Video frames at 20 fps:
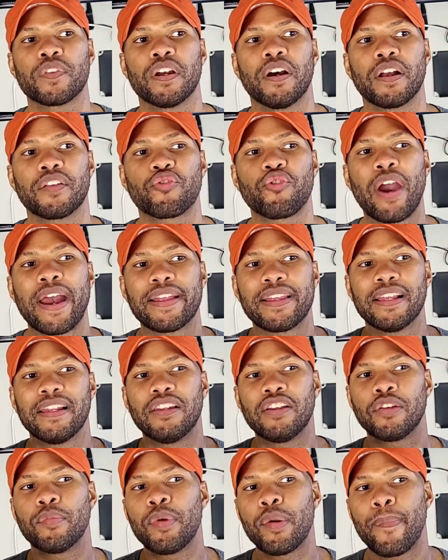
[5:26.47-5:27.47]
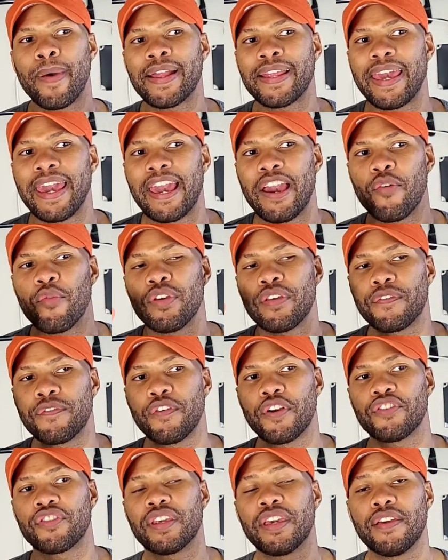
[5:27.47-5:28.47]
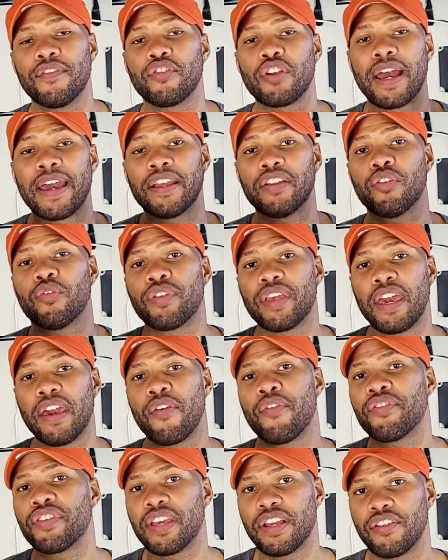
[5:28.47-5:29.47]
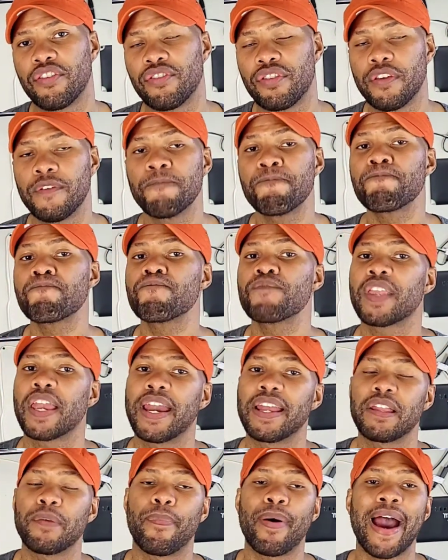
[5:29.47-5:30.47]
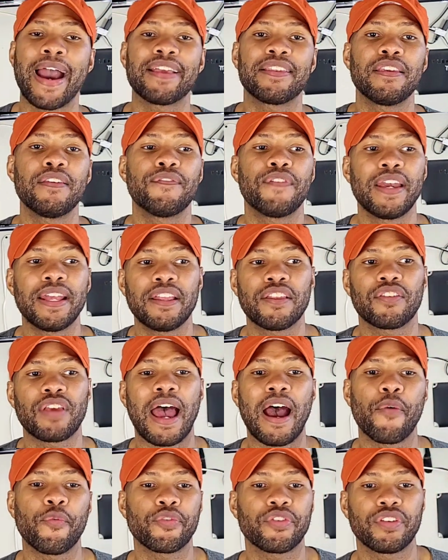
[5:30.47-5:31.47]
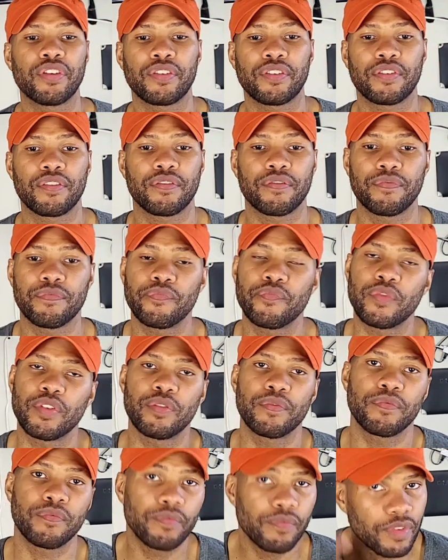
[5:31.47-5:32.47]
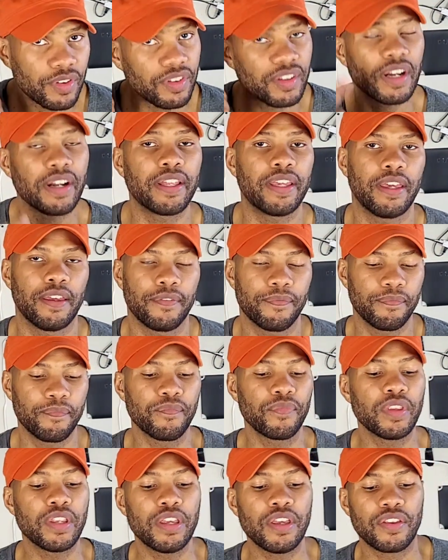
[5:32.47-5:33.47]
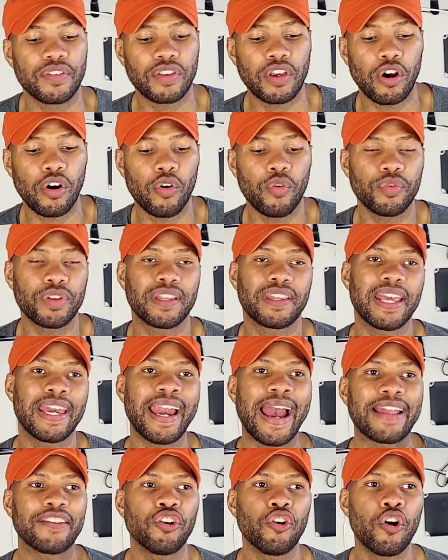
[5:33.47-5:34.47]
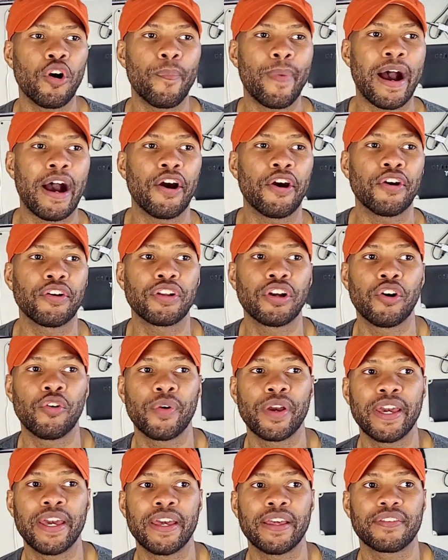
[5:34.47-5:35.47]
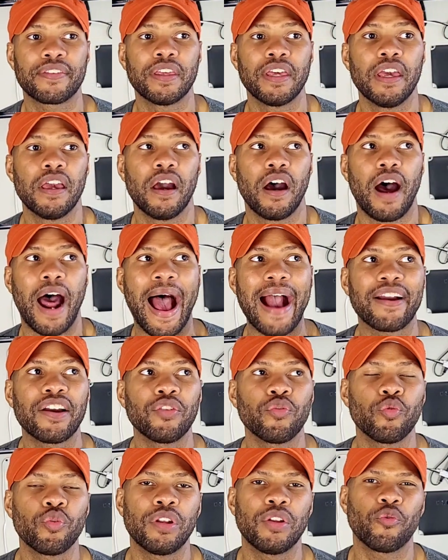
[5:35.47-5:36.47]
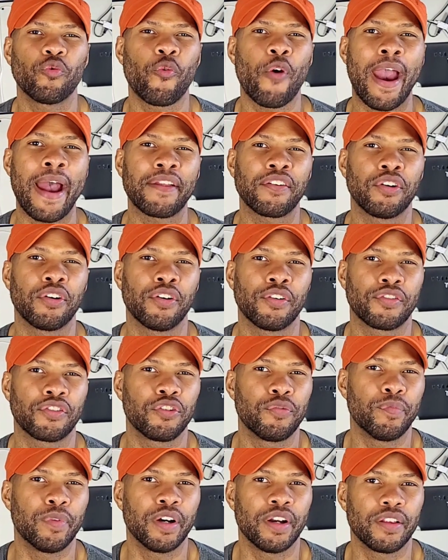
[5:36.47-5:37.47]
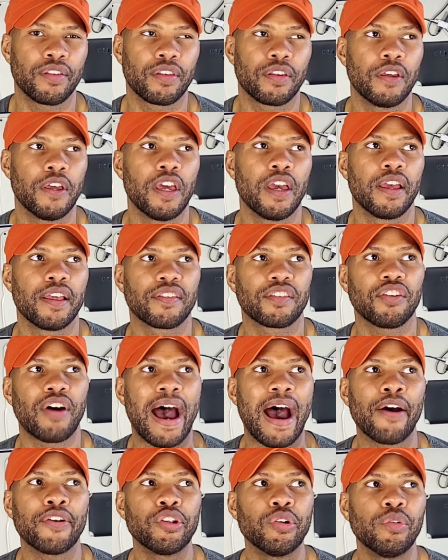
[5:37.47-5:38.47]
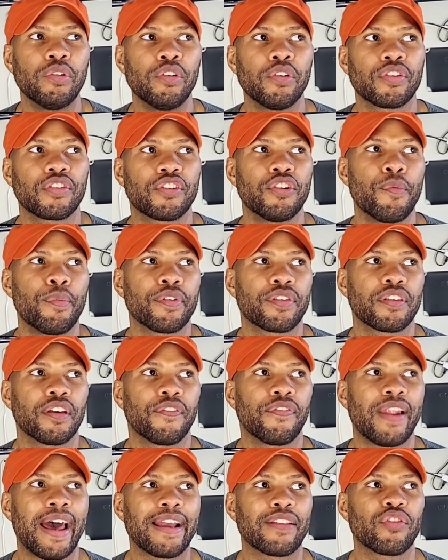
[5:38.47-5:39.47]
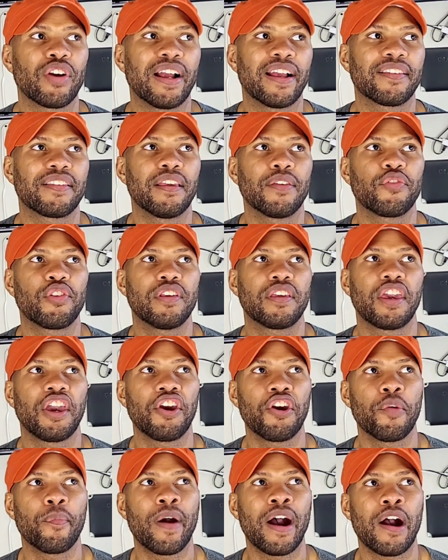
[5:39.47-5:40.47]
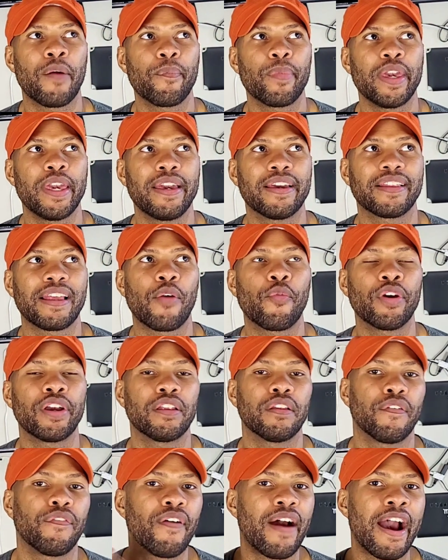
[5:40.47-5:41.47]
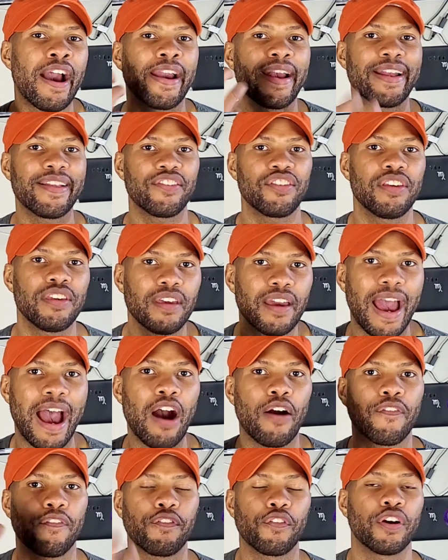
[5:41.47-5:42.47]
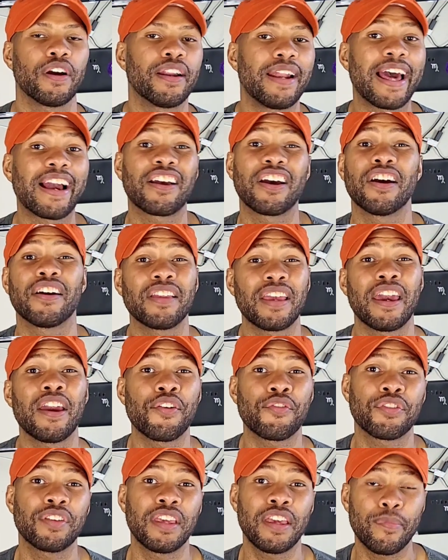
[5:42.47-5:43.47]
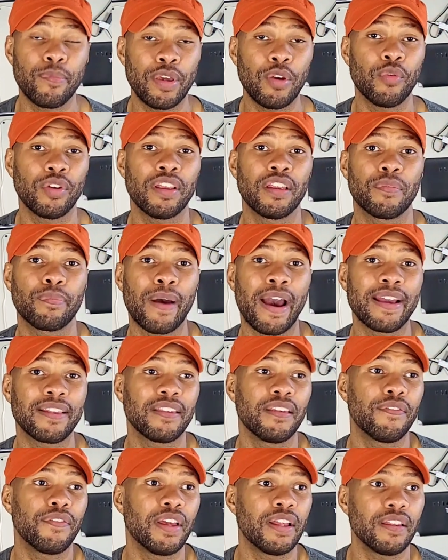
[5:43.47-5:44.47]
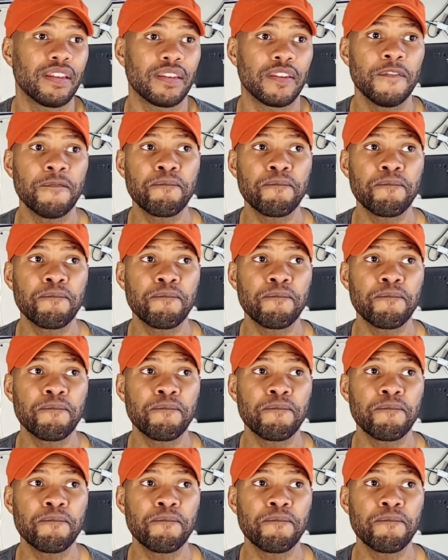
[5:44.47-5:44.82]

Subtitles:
attracted a little bit by the Aries frontier, even though I didn't know the Aries energy. And the Pisces Venus, I was just studying. So the thing I know about her, though, is I couldn't really rattle her too much. So I'll do little stupid stuff like trying to see if she care about me because I won't get the fire energy out front like other Aries that give me with this Pisces Venus.